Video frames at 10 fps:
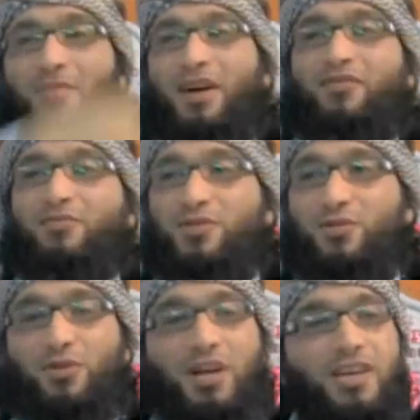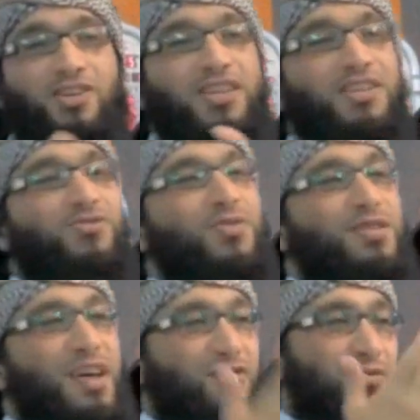came back from school. She said,
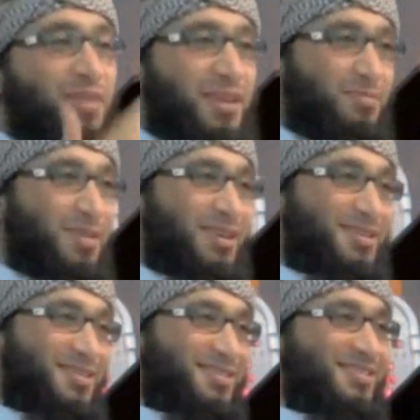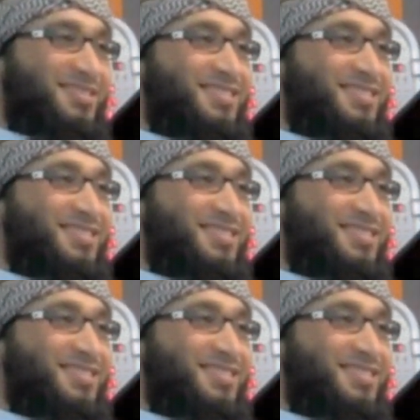read that for me, please.